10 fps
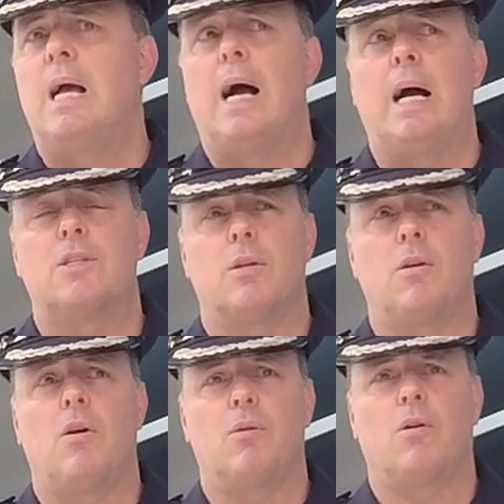I
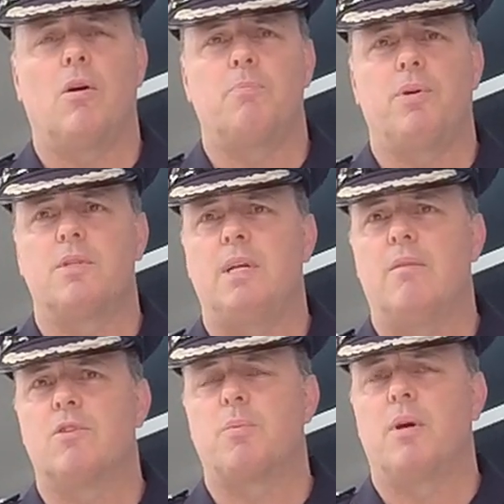personally
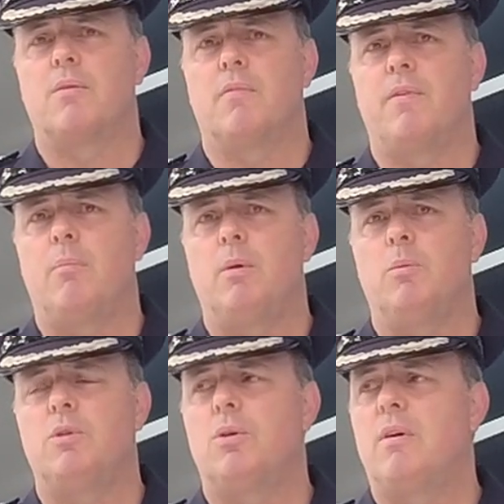haven't spoken to the family.
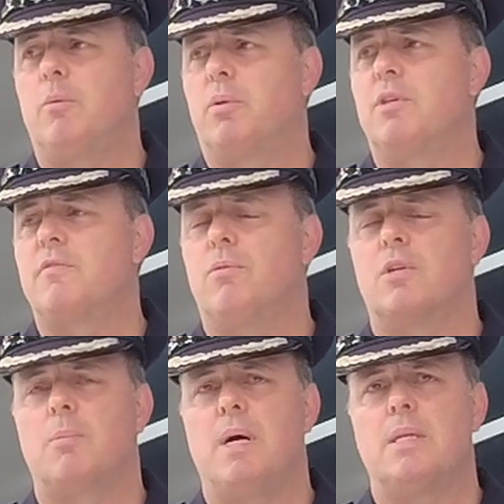We do have a police
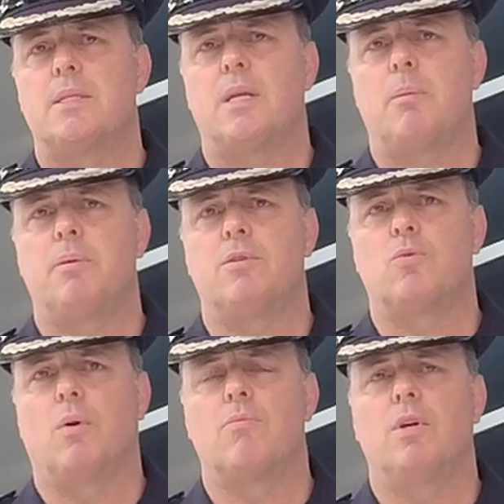forward command set up in
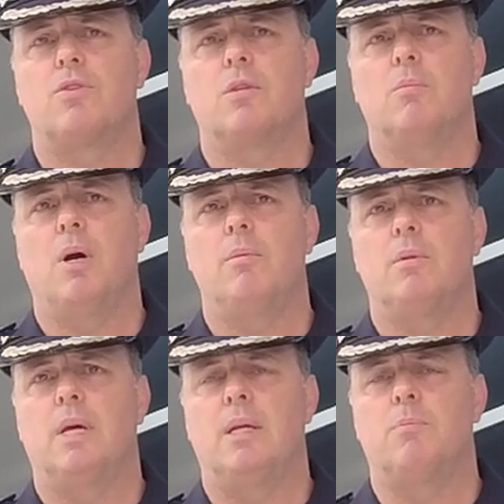Swan Reach at the
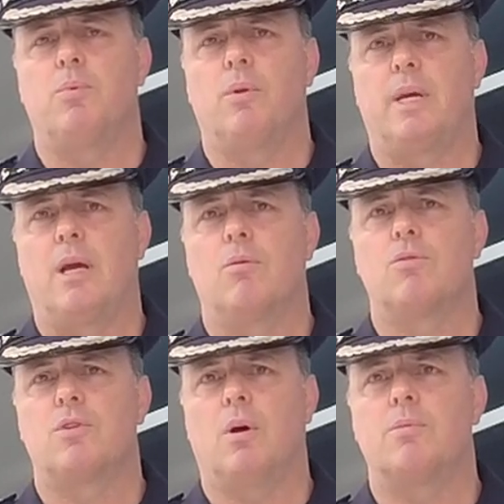moment and pulling out all
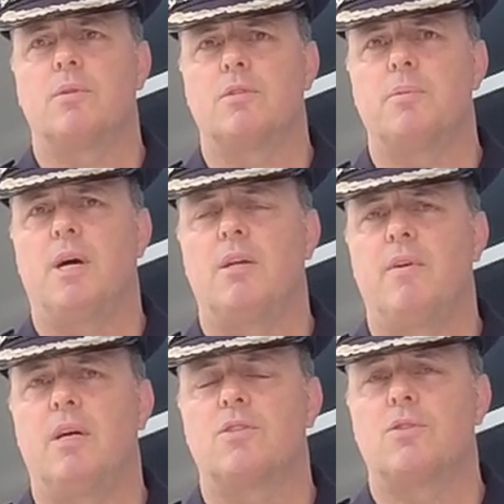stops as part of
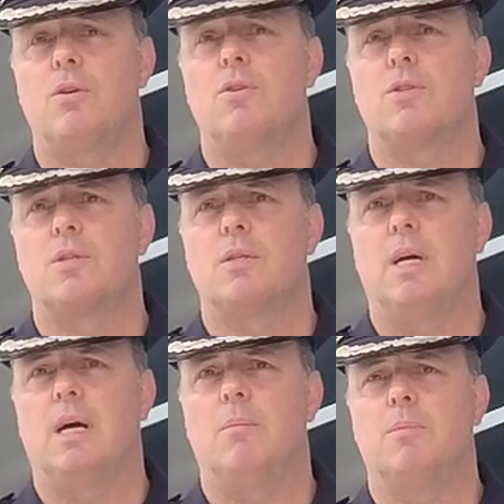our search,
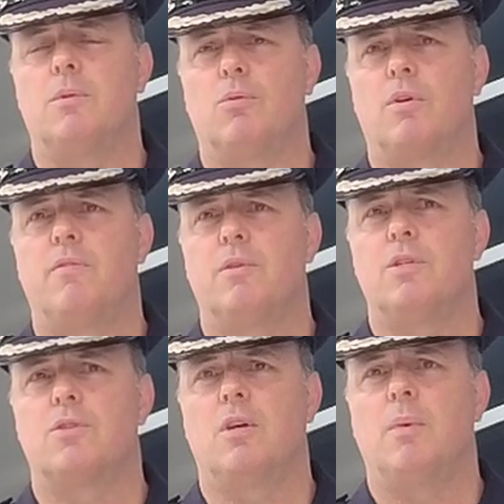looking for
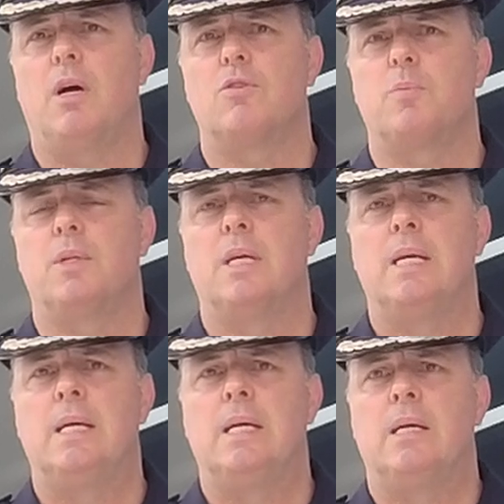these two males. But
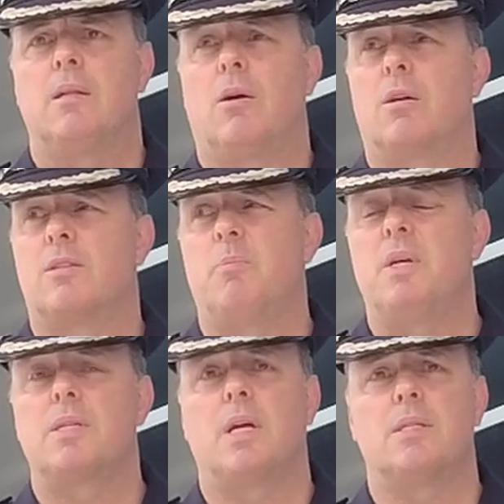like I said,
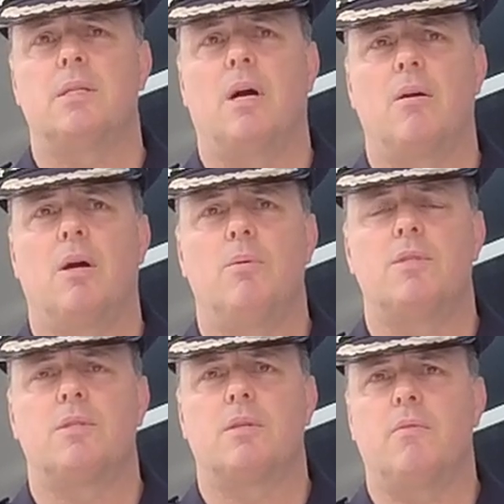best case scenario
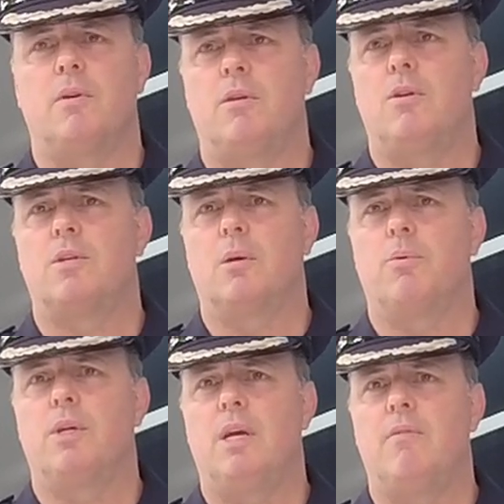is that they're nursing a
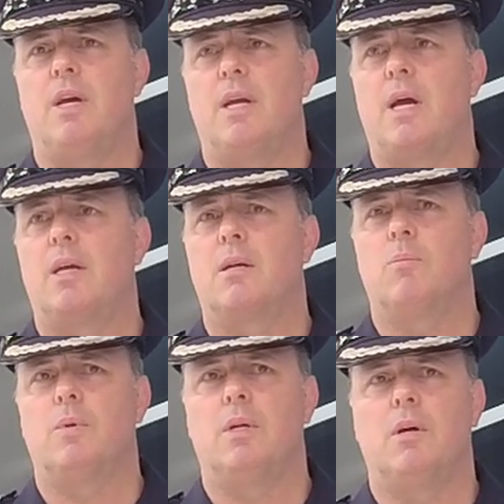pretty heavy headache,
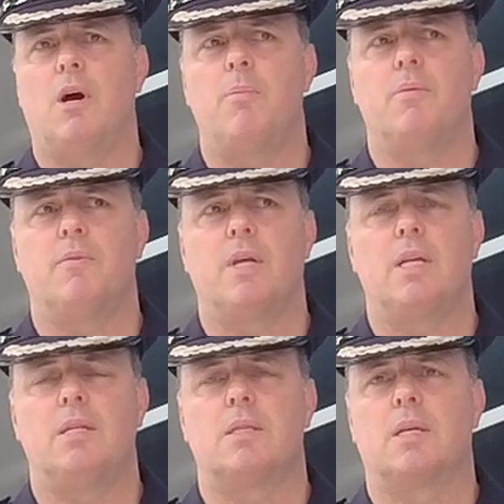and we're hoping that
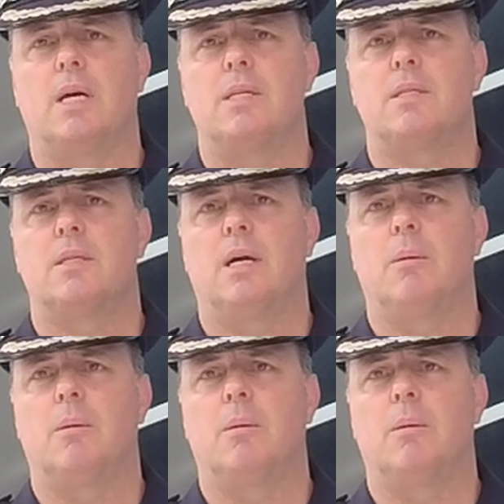that is the case.